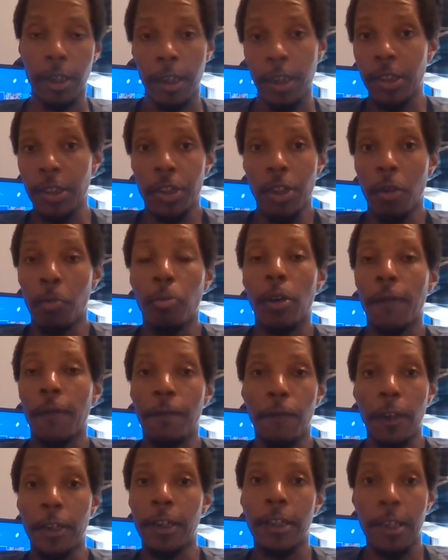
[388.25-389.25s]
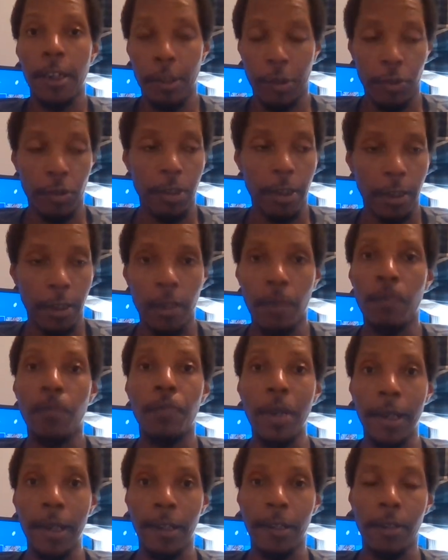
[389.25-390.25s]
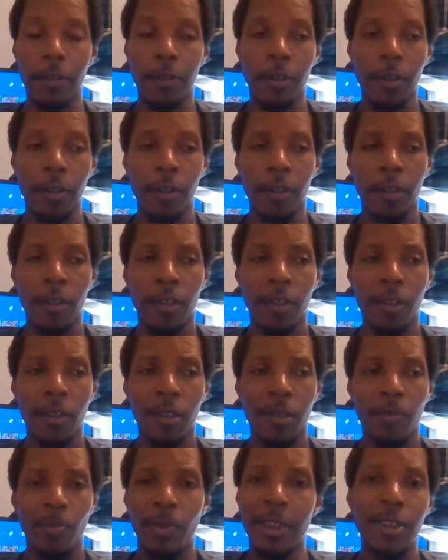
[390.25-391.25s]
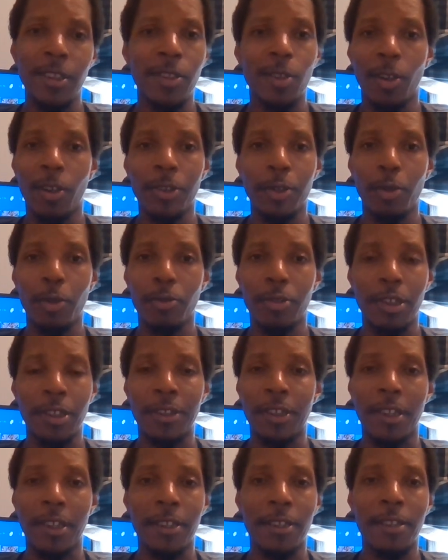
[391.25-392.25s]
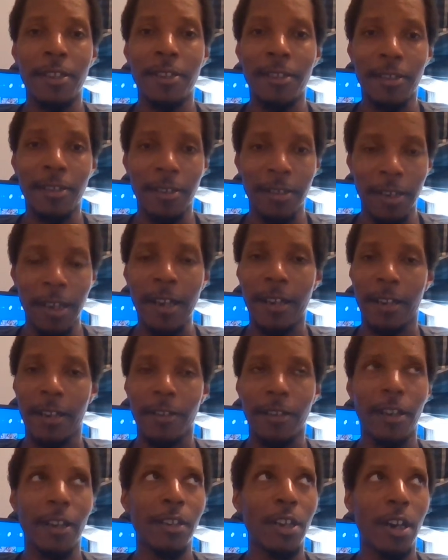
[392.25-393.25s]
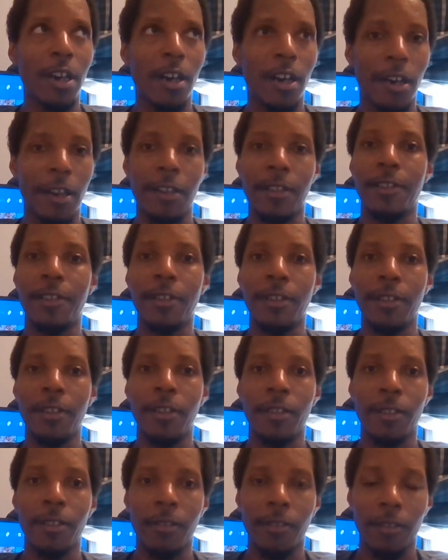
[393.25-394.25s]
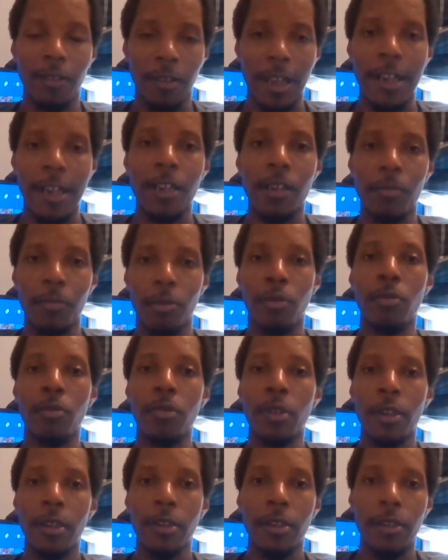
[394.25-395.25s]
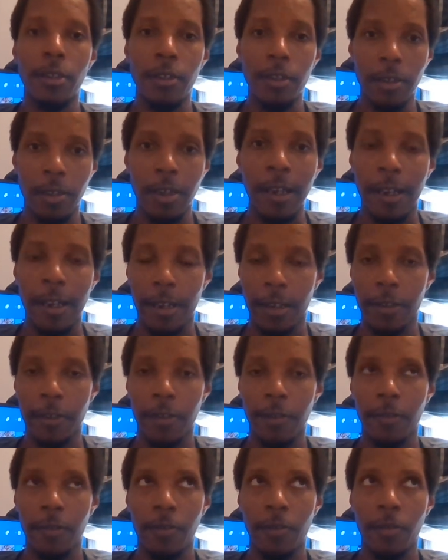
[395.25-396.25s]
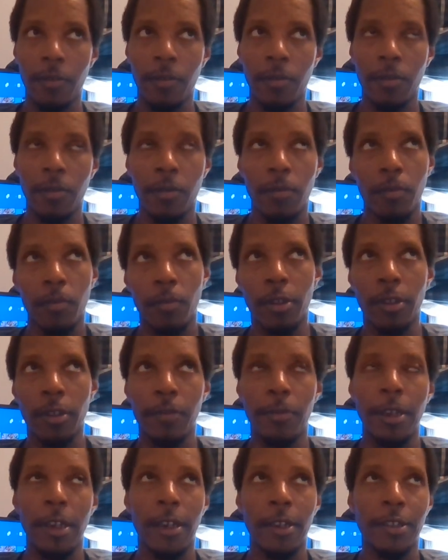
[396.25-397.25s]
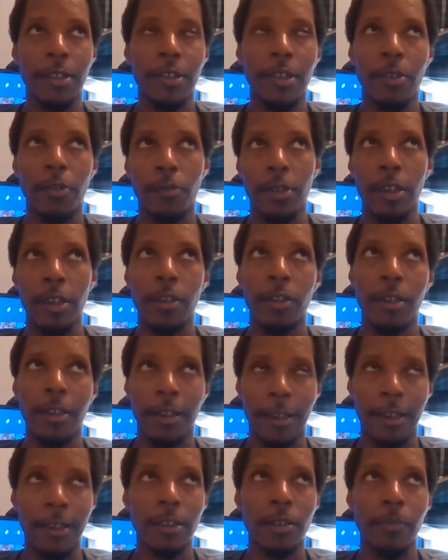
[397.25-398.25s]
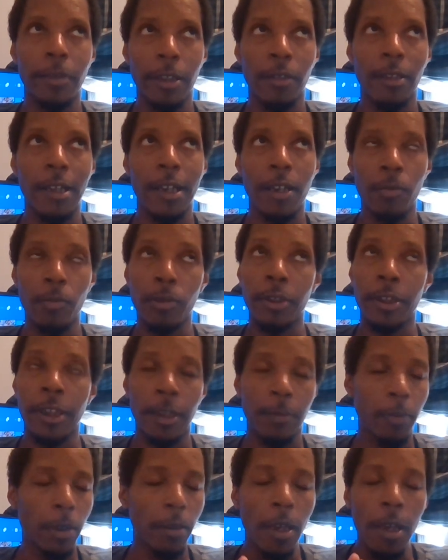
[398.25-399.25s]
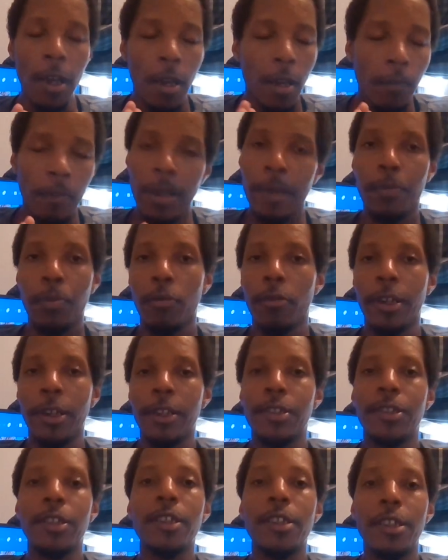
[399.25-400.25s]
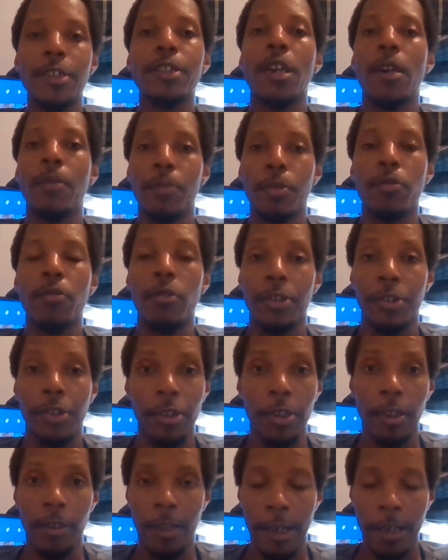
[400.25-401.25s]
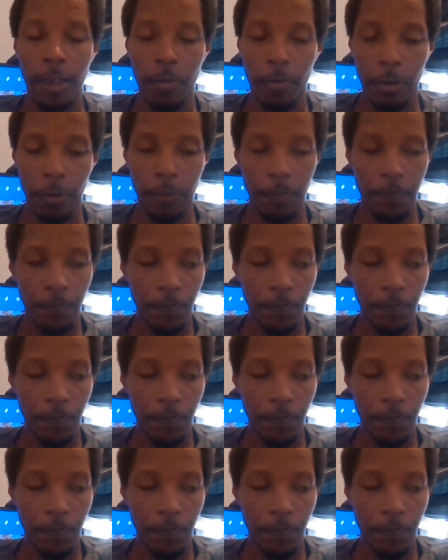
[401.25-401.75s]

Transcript: He's still more fun and interesting than Ben, but he's also just a dick, an unlikable dick. Well, to be honest, I don't think he can actually be a likable dick, but my point is he just comes across as unlikable.